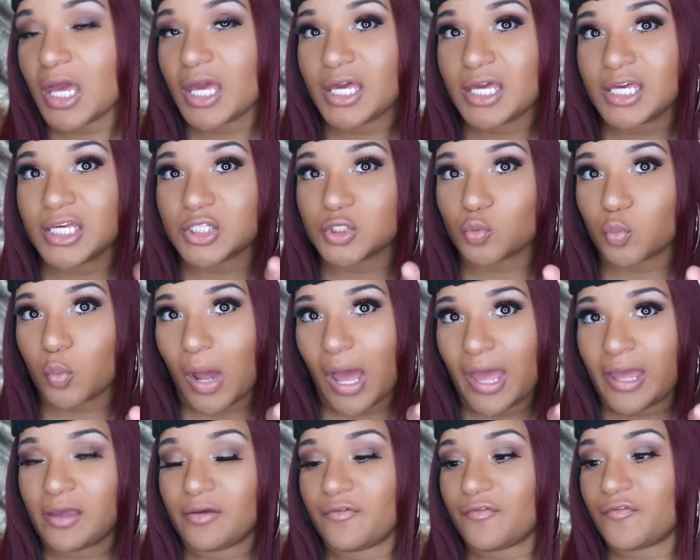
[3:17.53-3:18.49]
His
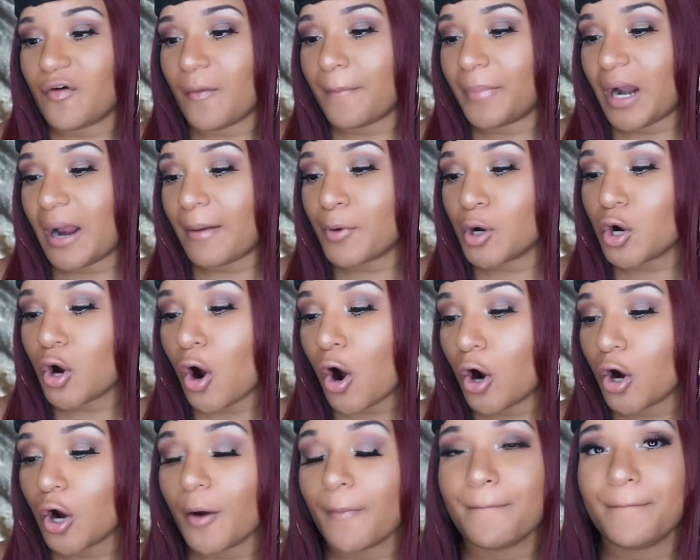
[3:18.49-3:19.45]
wife, but I'm gonna
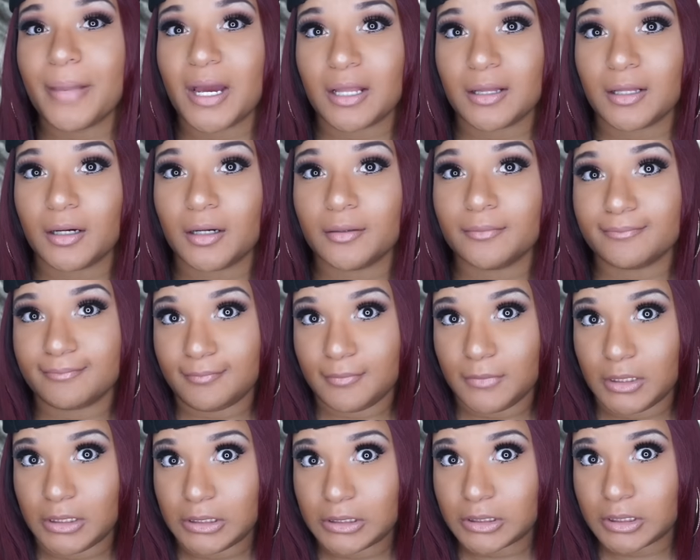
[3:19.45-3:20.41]
call her Bella.
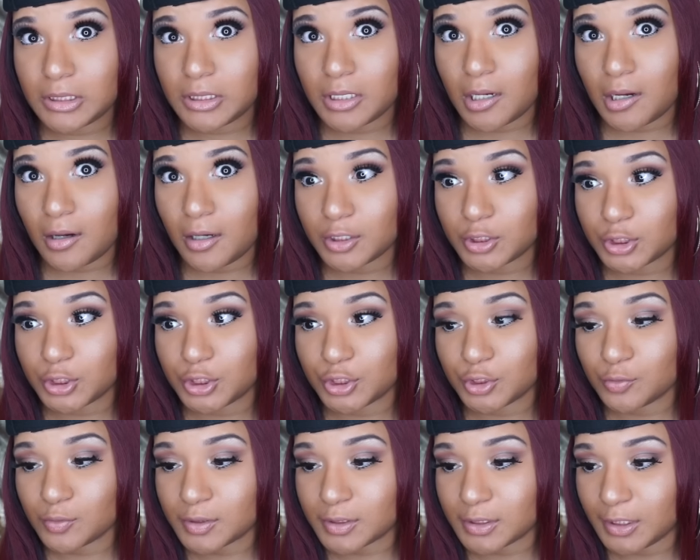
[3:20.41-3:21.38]
Listen, y'all, it's
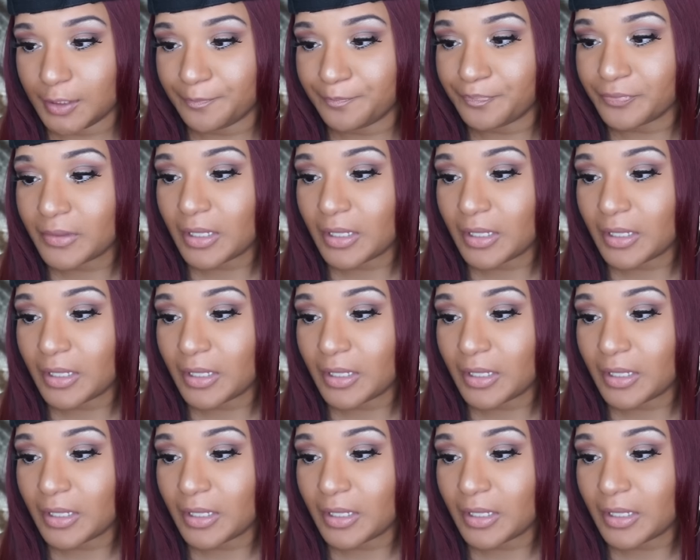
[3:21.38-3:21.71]
juicy.